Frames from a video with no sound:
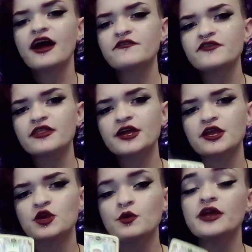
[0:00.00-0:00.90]
I feel
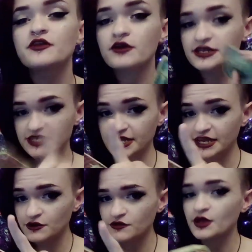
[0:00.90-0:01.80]
like you either, it's
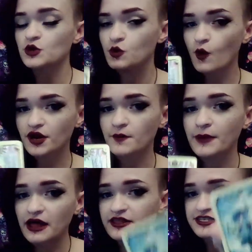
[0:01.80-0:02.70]
either that you want to
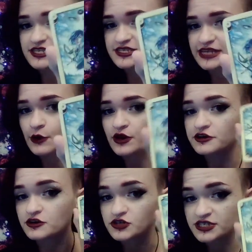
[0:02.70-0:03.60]
balance this out
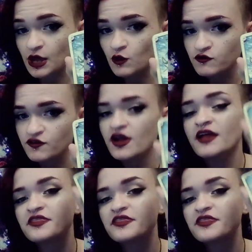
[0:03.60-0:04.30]
in yourself,